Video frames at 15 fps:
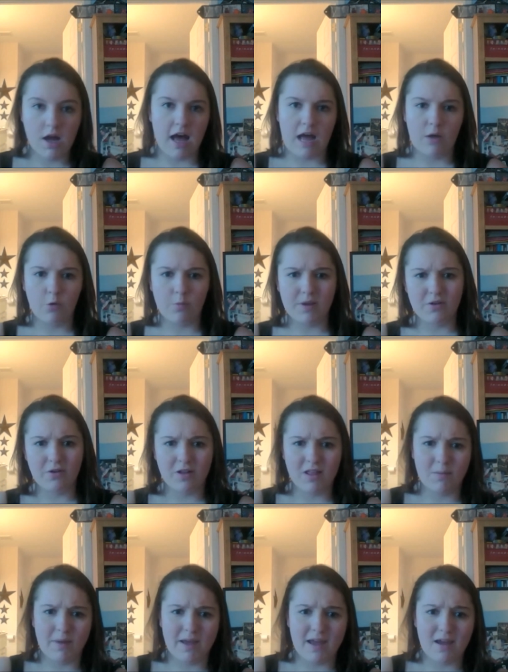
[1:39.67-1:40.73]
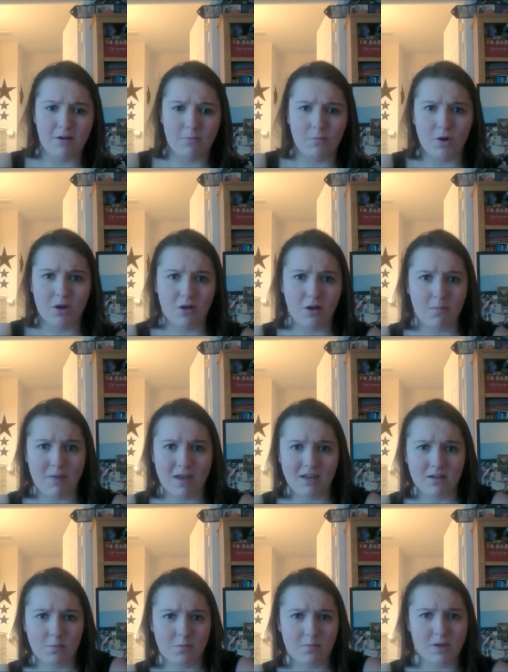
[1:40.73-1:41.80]
I will be curling my hair and putting on
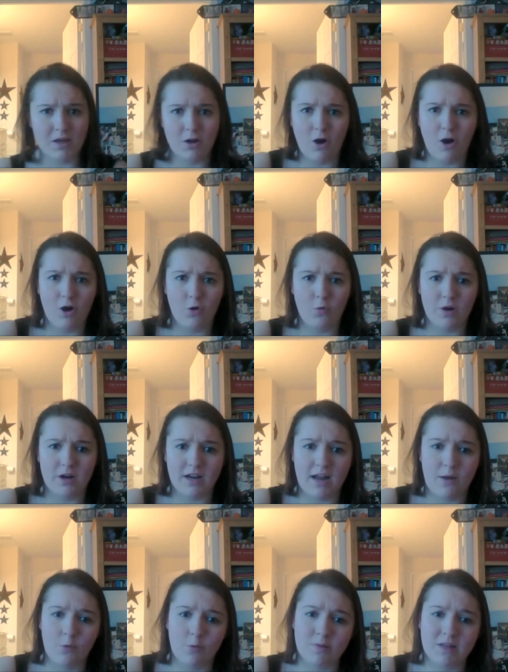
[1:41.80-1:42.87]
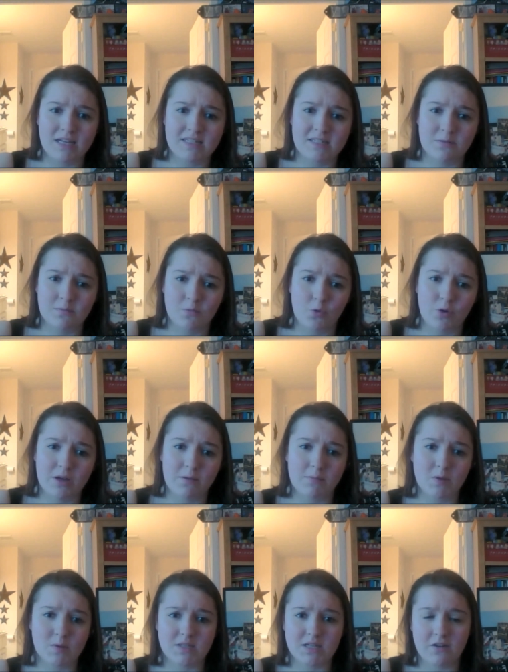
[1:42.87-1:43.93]
makeup and being awkward, and I will play some quick
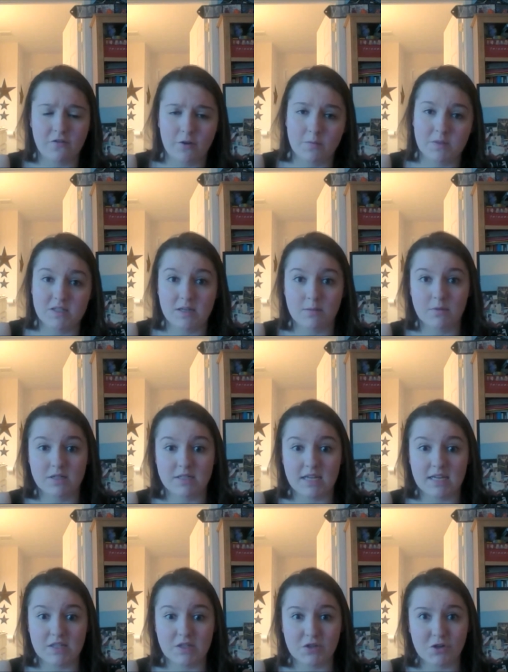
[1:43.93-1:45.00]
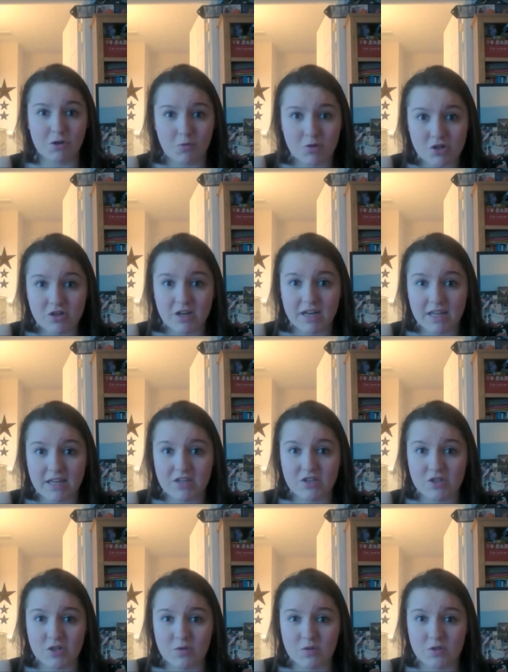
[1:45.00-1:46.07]
music from the summer set so you know what you're getting
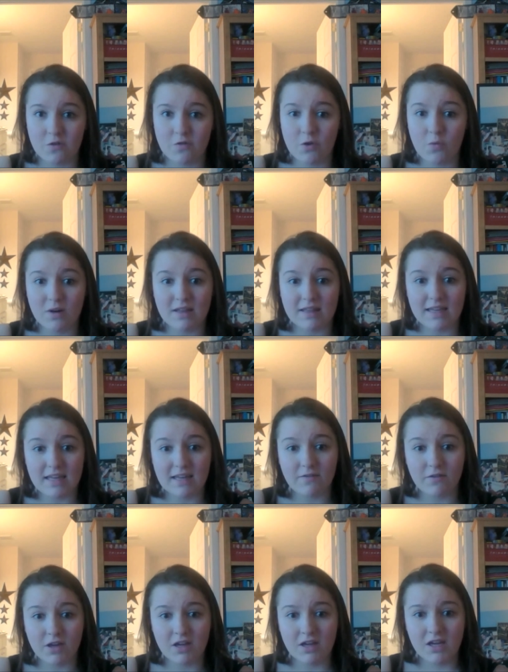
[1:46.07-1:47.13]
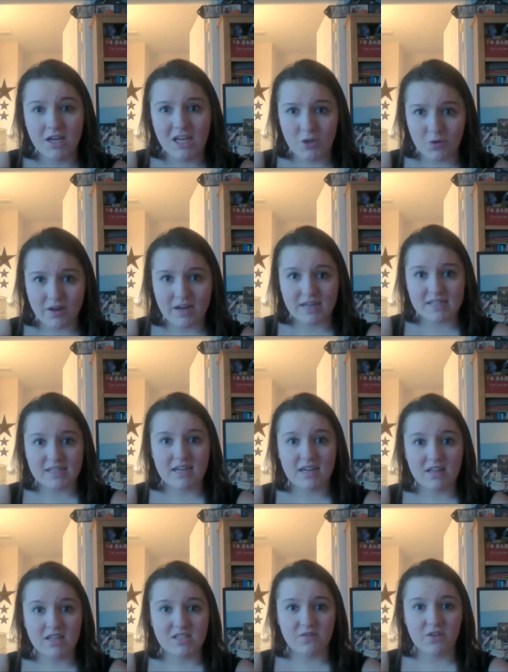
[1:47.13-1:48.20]
into. So if you want to leave, you can exit out
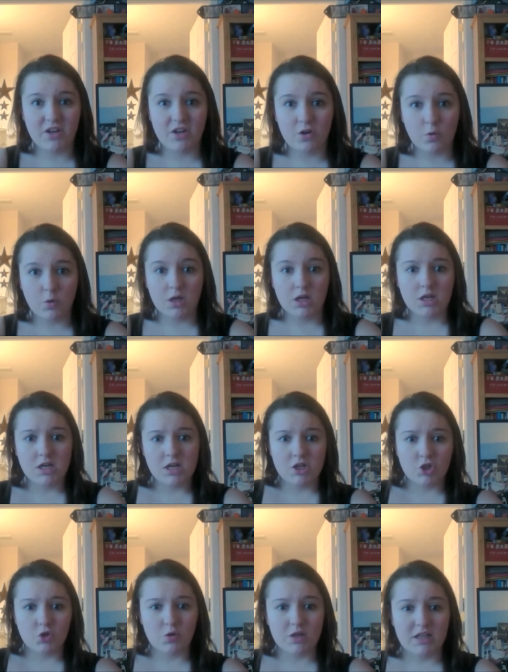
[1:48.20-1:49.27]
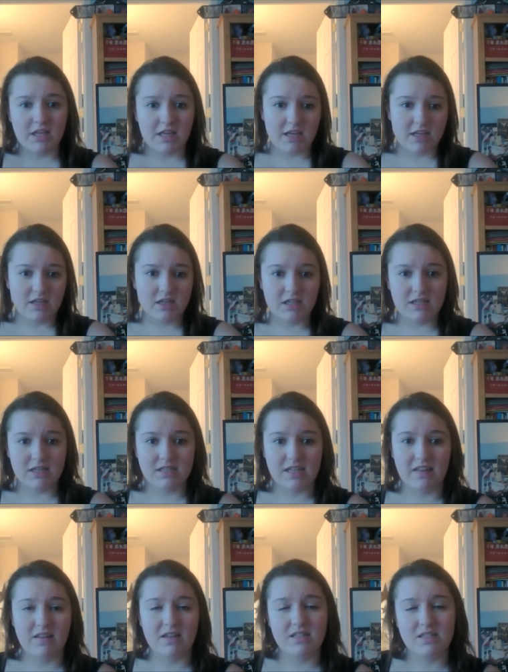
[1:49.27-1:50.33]
of this video shortly and
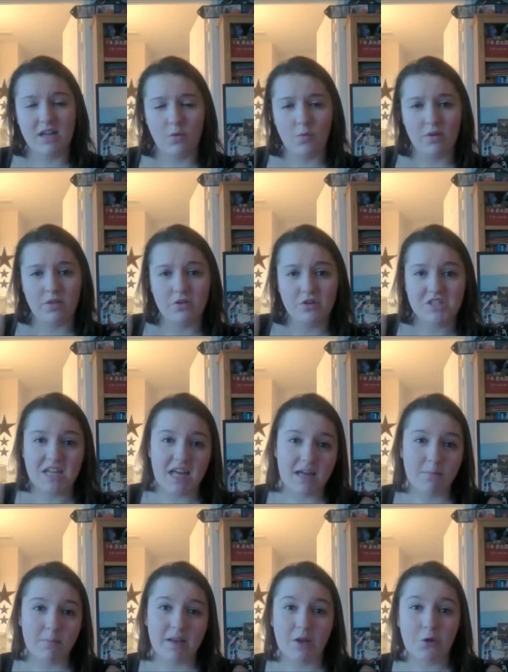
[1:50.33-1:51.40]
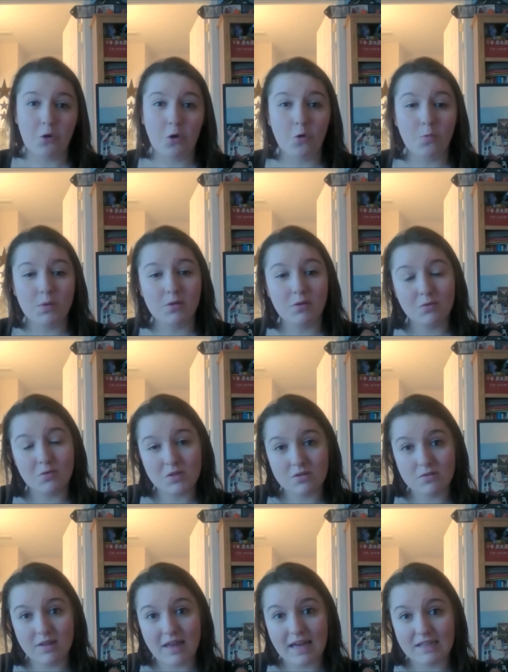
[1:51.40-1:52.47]
decide that it's not worth your time, but I hope you don't
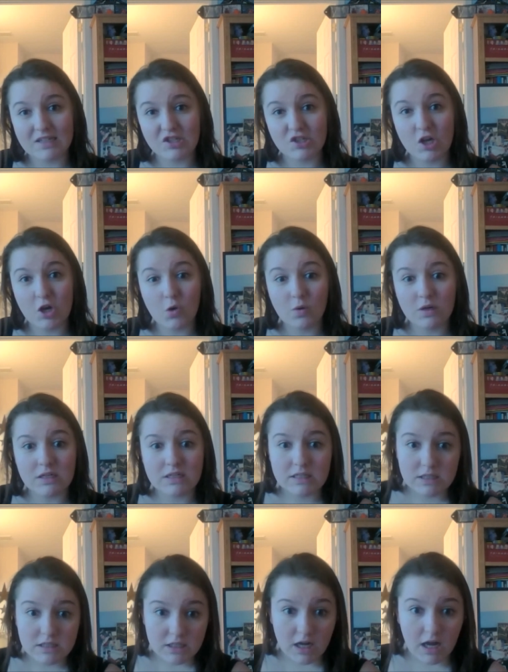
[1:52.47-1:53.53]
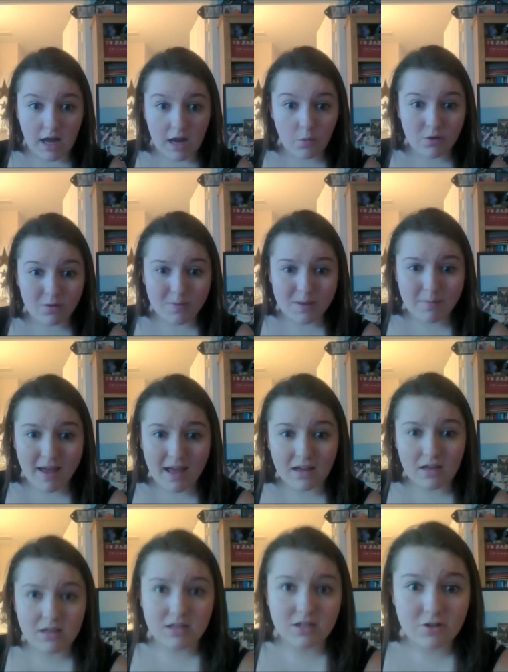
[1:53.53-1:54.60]
do that. So I will be
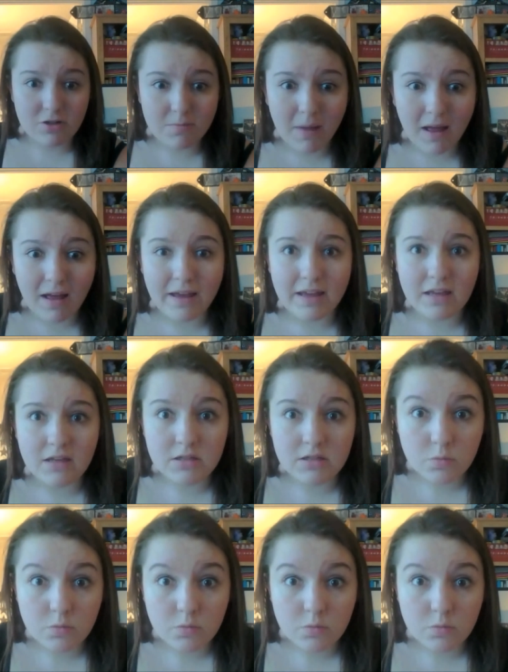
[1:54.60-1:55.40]
back. Goodbye.